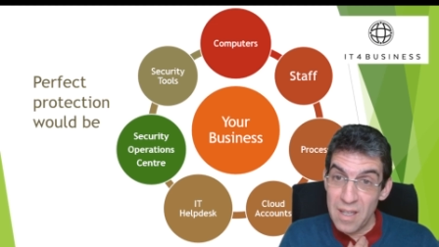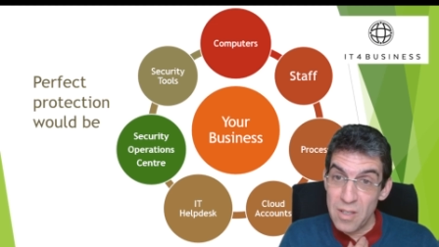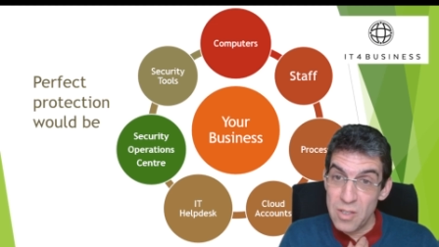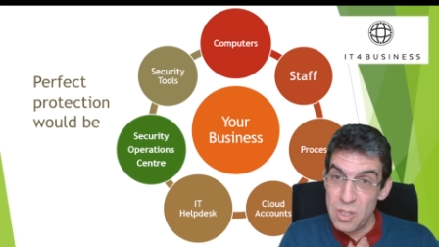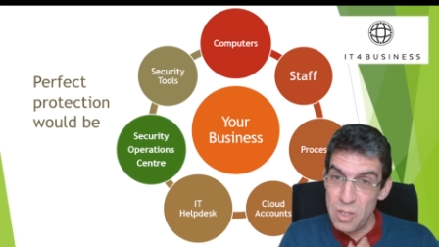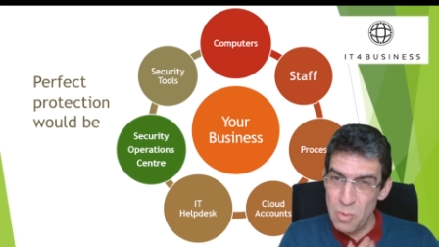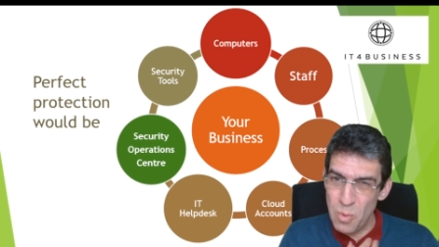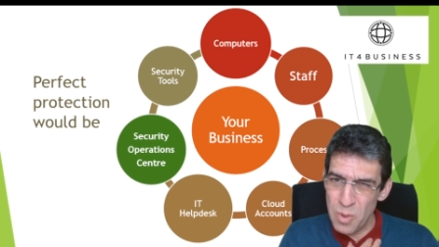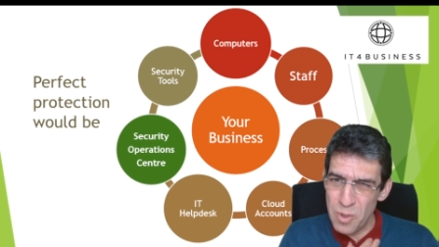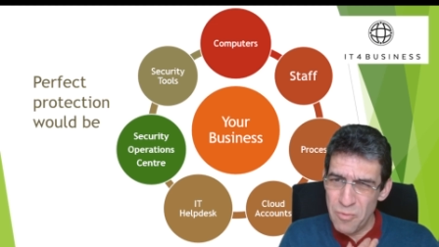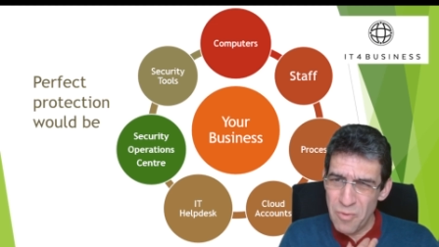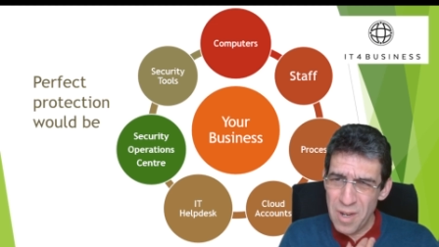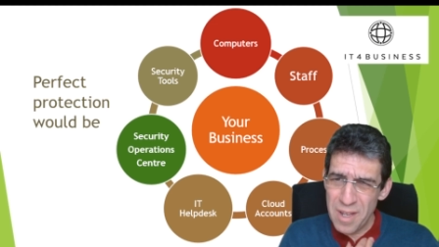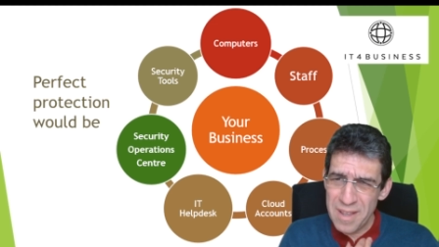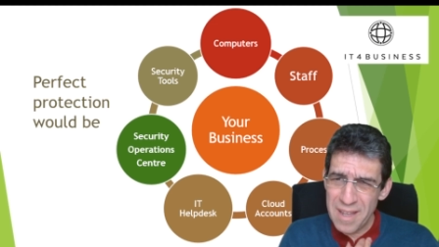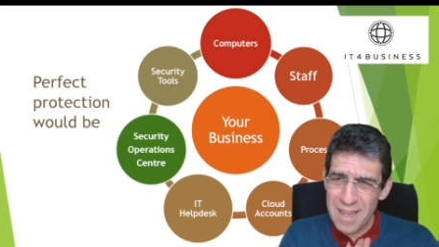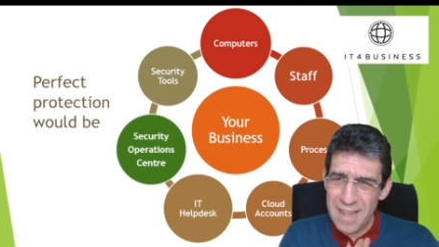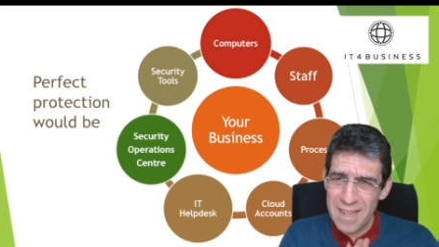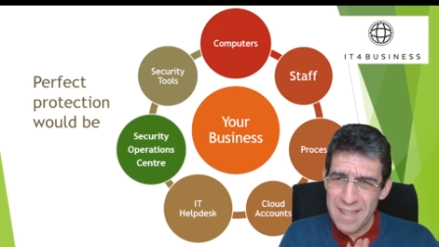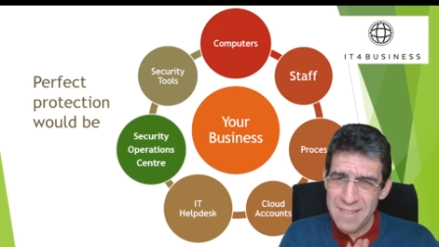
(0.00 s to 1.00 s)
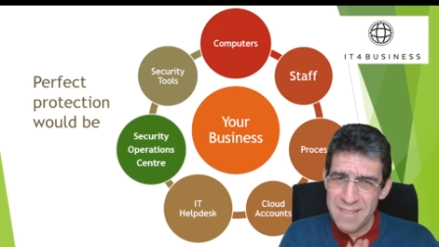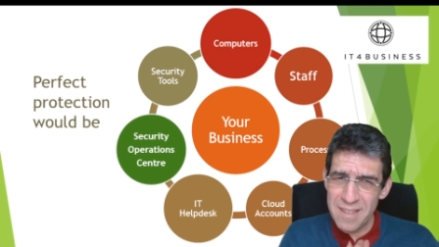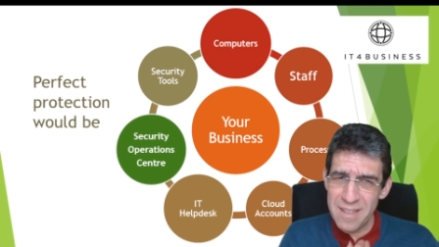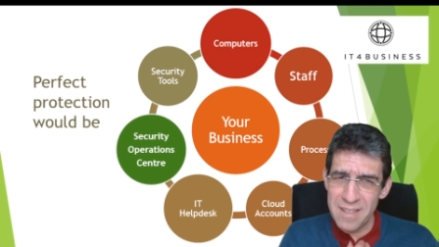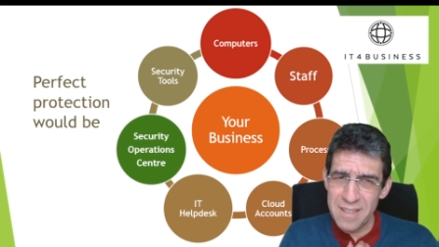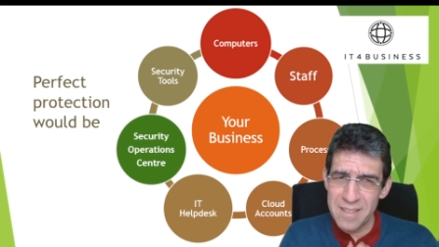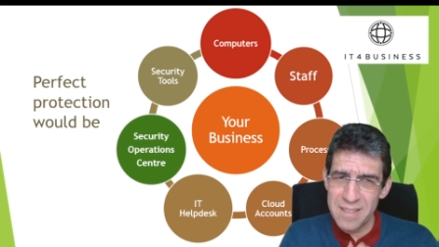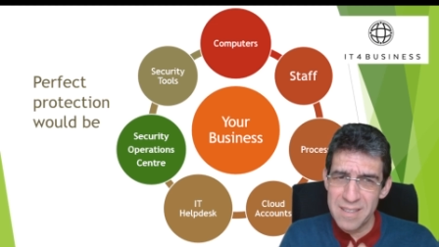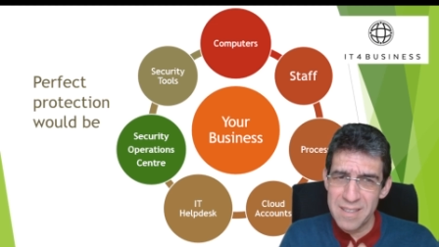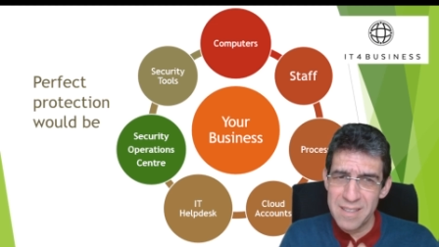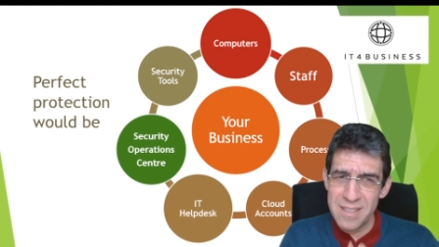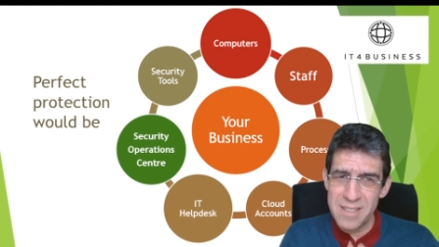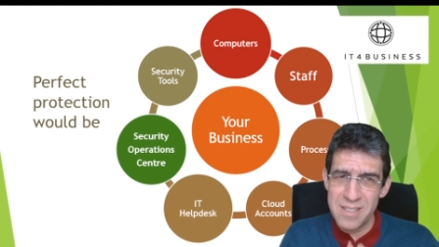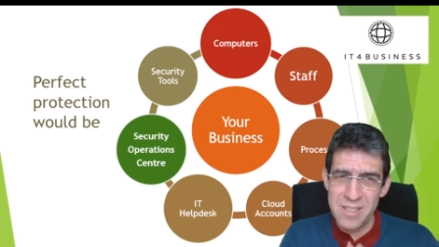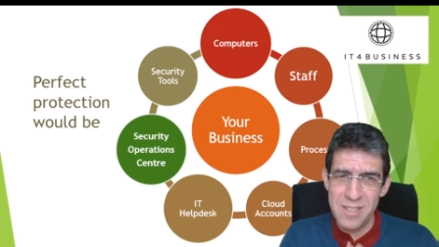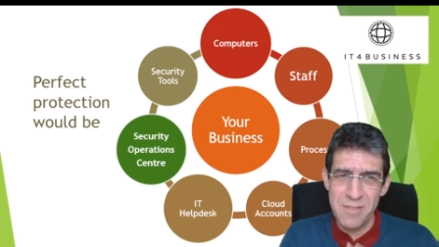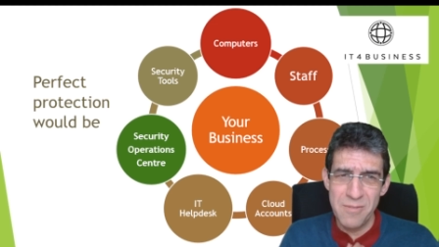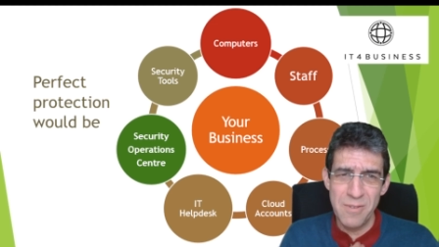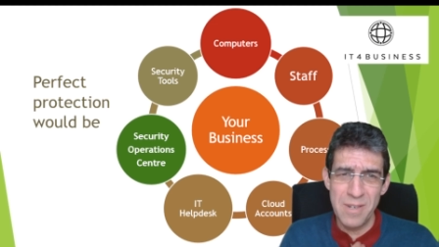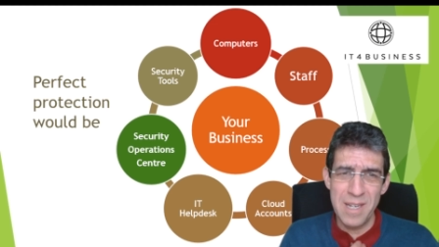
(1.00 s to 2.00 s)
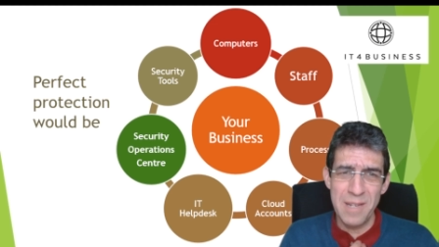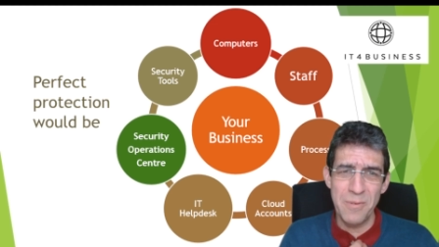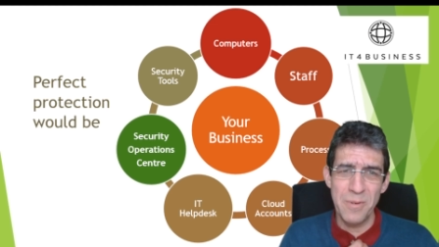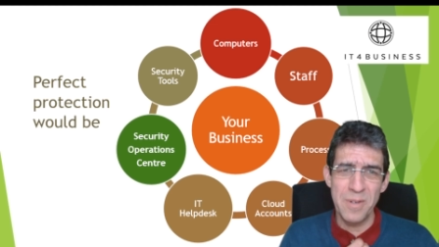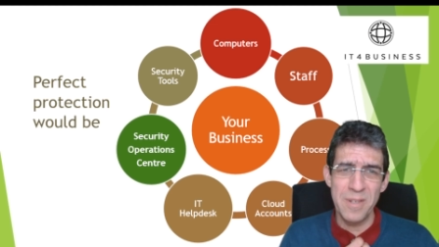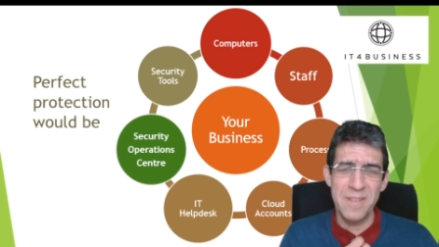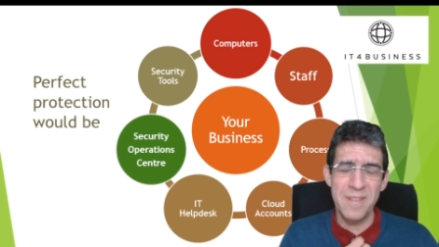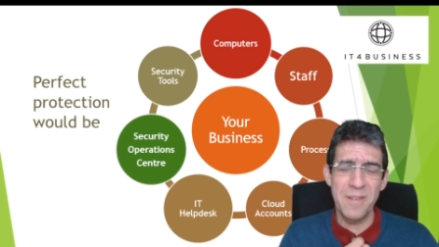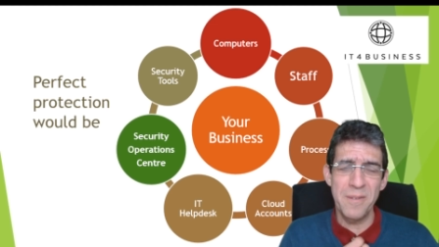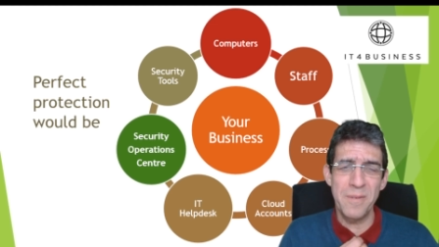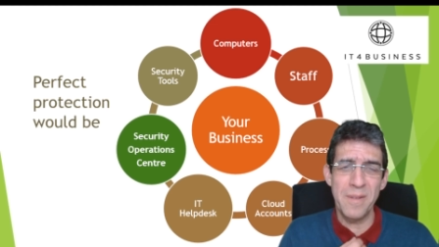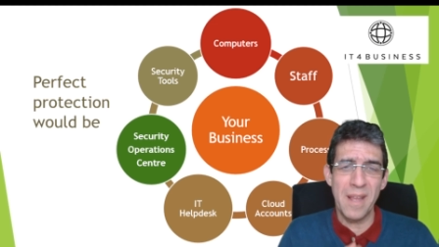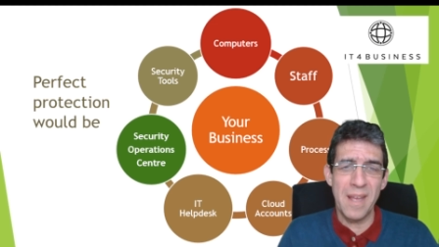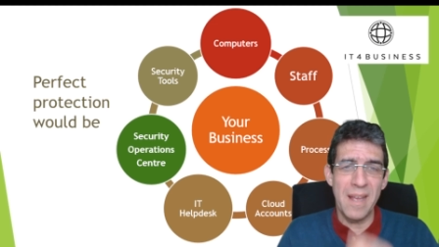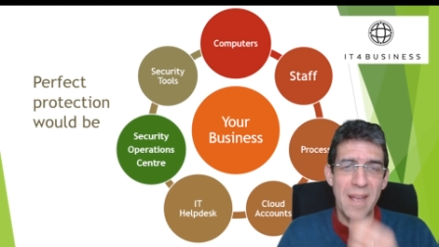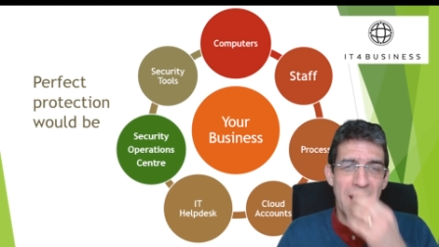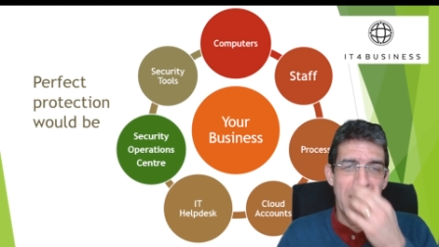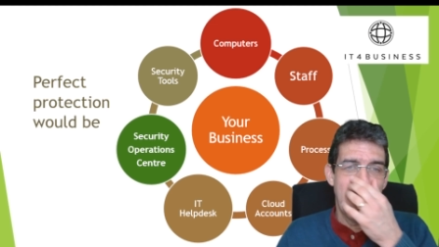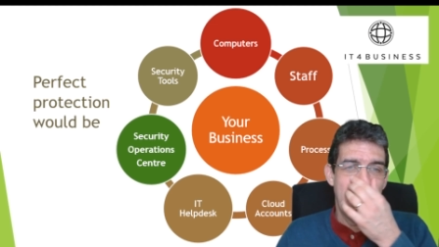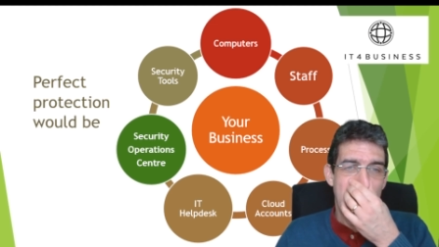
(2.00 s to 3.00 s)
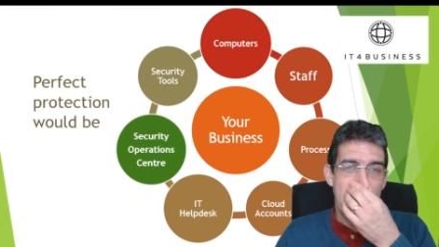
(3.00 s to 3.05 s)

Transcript: Do you want to write that letter? Do you really want to deal with that?